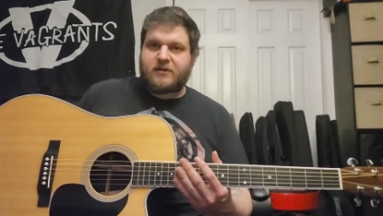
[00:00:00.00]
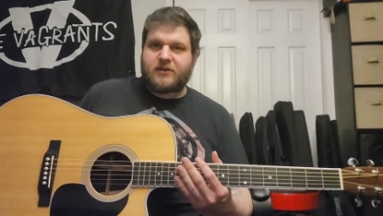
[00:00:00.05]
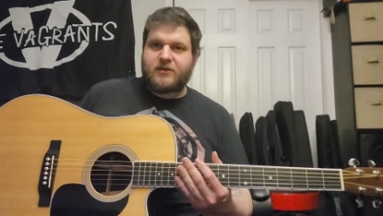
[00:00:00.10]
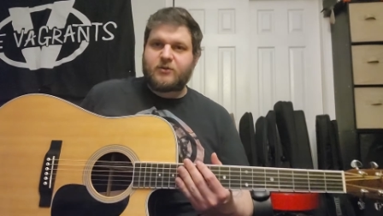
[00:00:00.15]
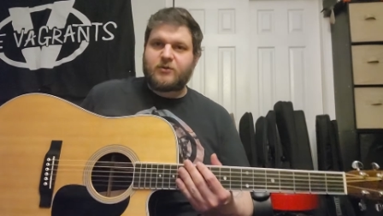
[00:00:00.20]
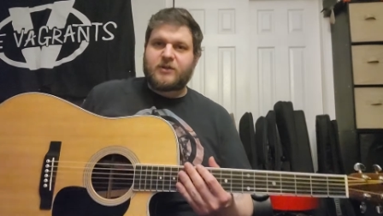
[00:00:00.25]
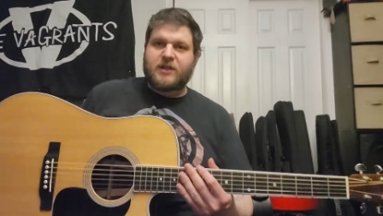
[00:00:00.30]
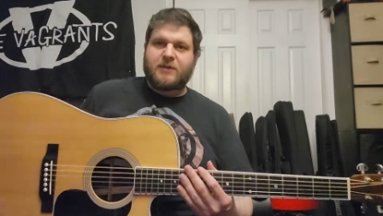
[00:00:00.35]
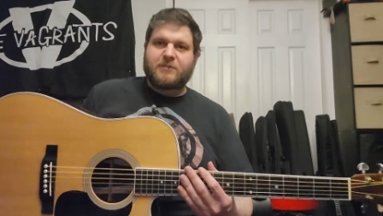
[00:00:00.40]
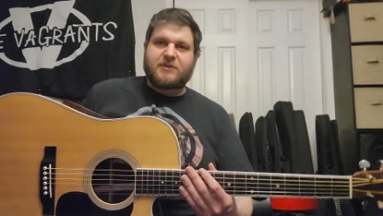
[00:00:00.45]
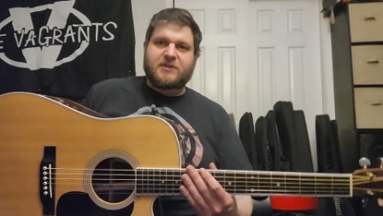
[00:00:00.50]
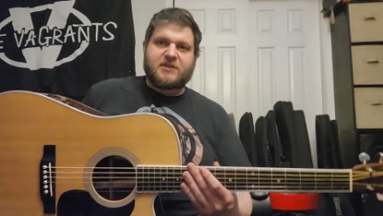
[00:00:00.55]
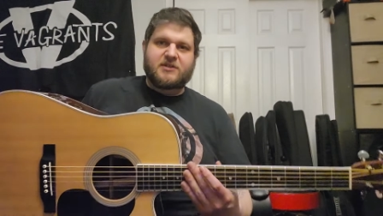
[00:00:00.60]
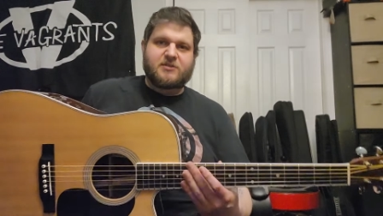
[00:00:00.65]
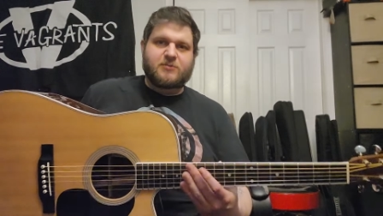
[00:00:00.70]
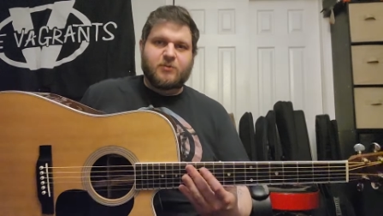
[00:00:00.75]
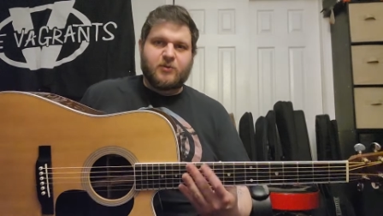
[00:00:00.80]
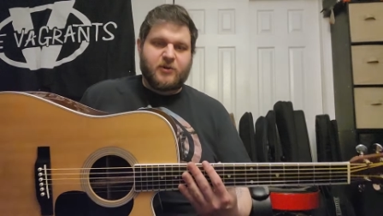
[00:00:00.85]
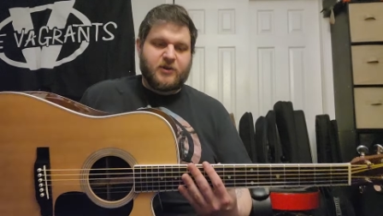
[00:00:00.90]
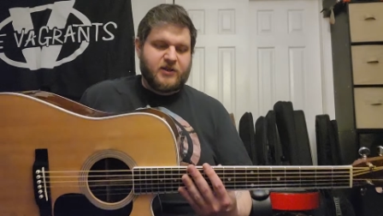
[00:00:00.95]
you will not be
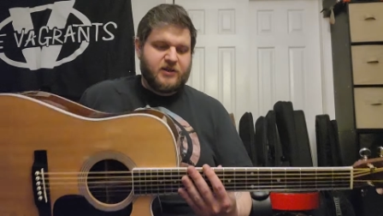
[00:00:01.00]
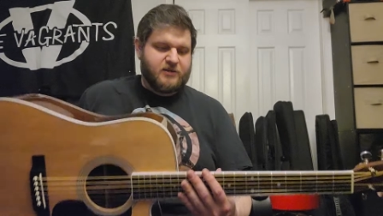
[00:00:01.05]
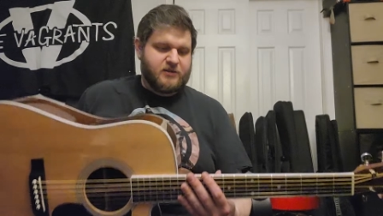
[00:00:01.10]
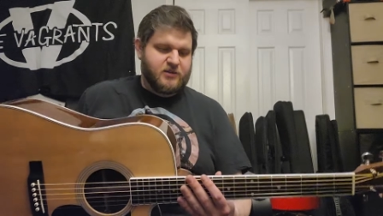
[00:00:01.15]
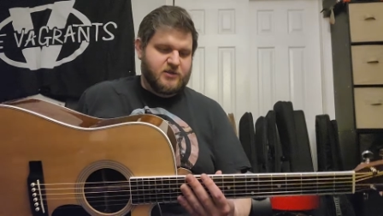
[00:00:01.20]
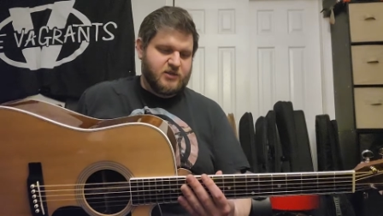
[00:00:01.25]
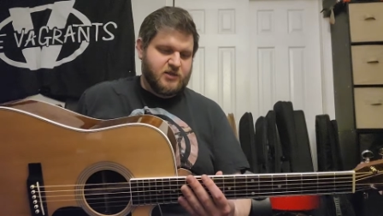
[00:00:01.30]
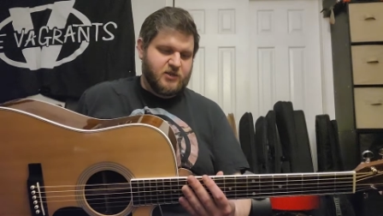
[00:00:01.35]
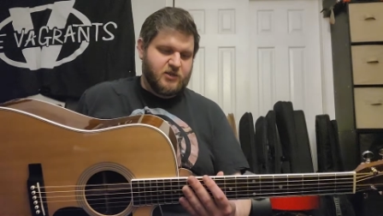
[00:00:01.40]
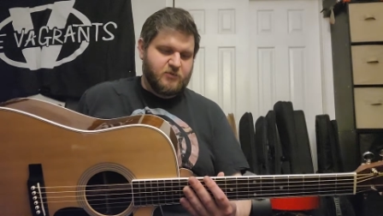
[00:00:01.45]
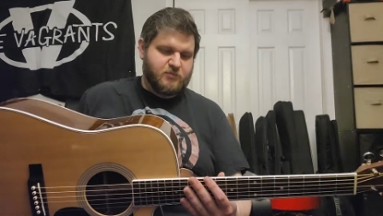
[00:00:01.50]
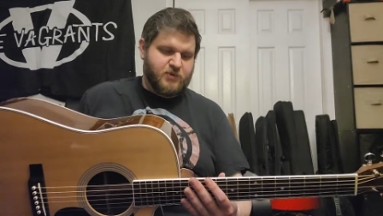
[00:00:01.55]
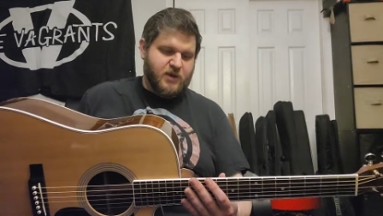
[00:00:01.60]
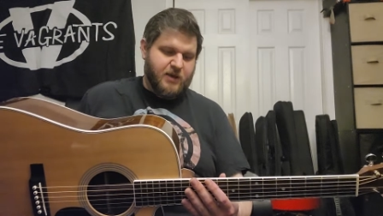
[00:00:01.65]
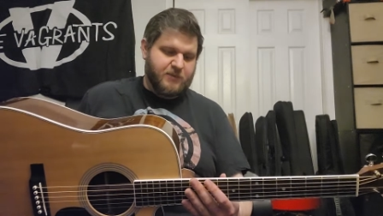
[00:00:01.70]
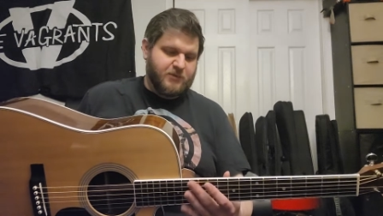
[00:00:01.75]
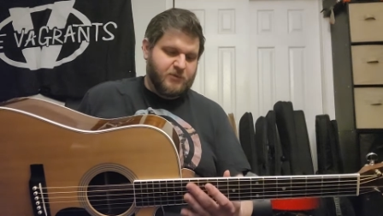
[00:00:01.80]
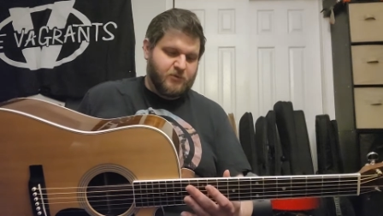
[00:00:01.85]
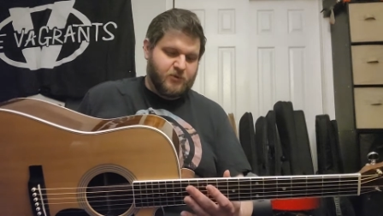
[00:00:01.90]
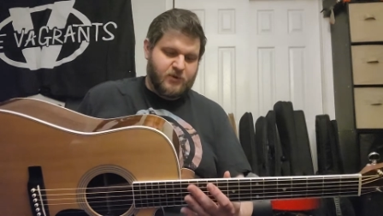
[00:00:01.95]
disappointed, and you
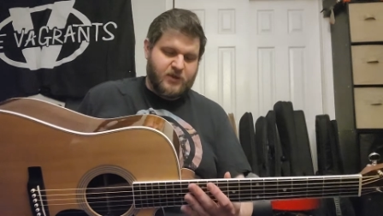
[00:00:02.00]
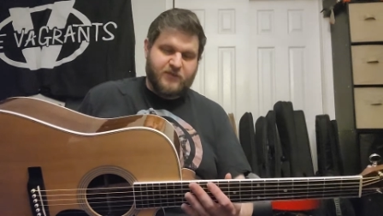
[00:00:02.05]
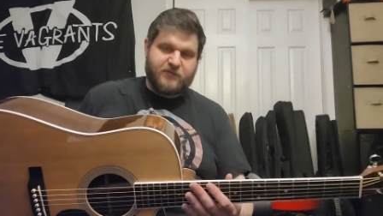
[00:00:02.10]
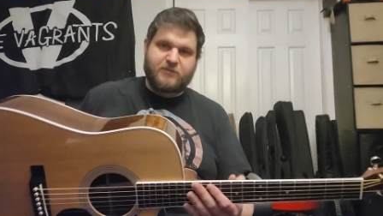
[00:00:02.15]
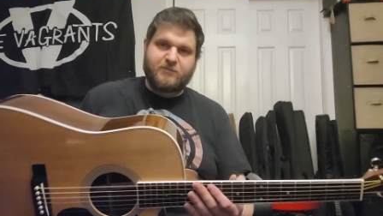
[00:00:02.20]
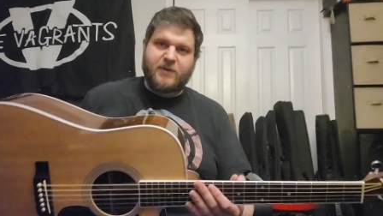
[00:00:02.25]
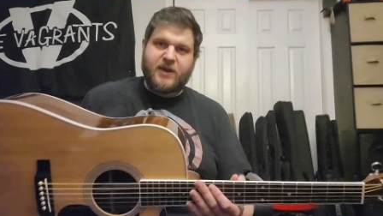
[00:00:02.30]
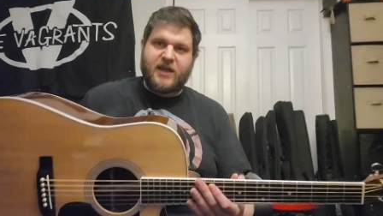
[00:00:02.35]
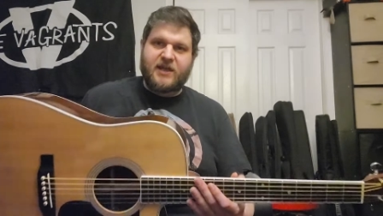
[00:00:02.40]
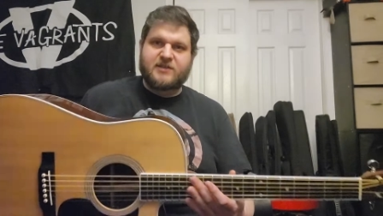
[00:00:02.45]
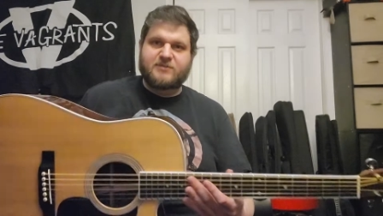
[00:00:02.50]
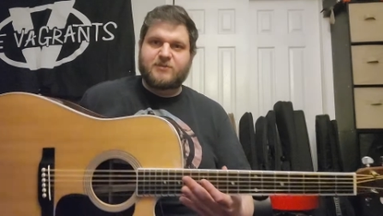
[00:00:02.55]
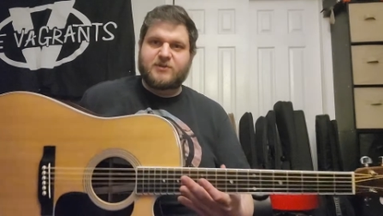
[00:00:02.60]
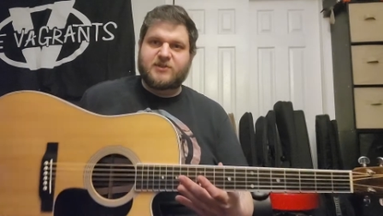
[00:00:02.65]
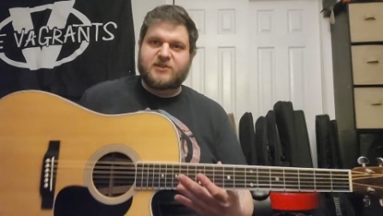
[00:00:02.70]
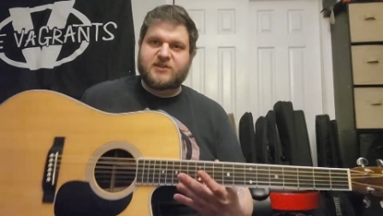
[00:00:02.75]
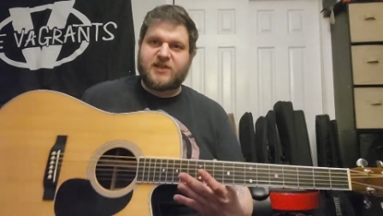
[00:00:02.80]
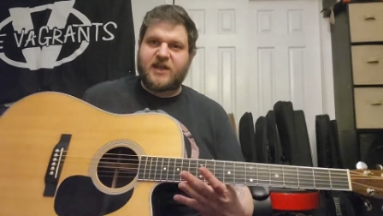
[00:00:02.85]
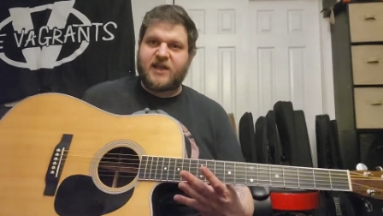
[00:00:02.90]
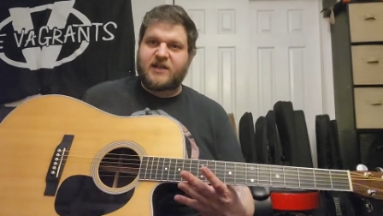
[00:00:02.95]
probably won't have to pay as much
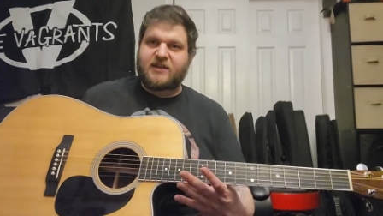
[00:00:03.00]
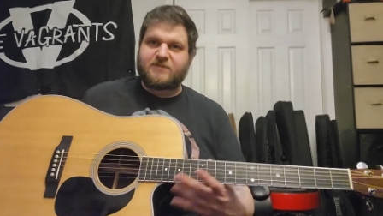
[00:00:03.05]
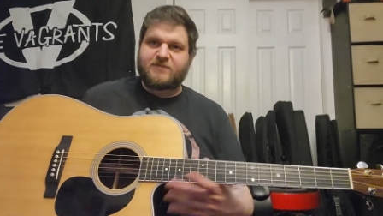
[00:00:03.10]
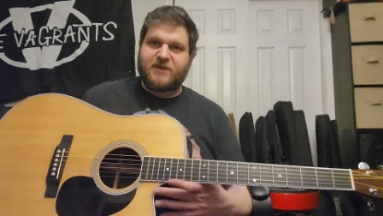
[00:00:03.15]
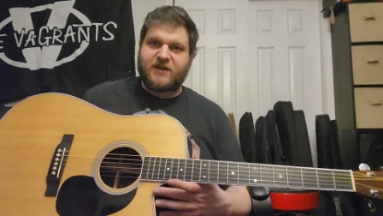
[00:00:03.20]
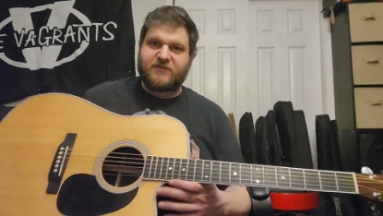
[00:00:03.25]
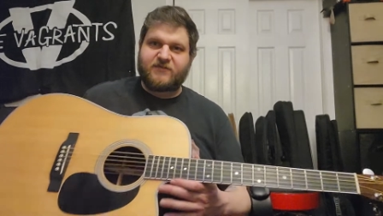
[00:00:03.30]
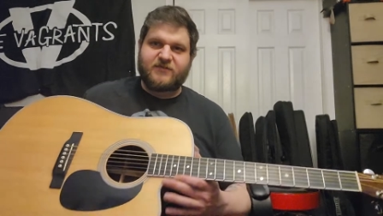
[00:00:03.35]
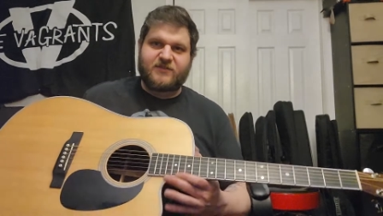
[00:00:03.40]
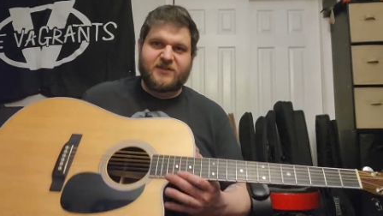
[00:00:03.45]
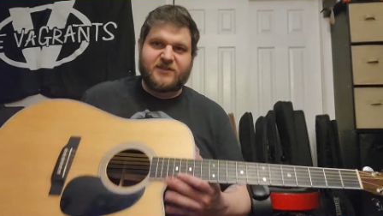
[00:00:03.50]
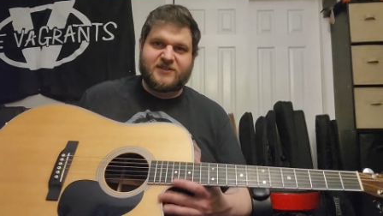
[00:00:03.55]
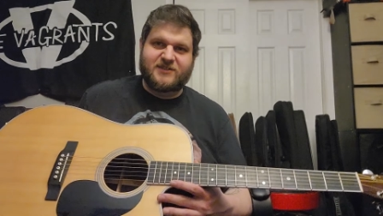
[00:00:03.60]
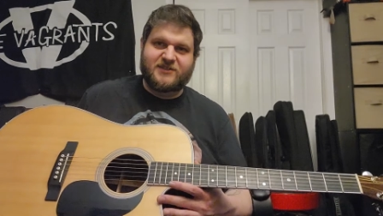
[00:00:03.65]
as I had to pay for this.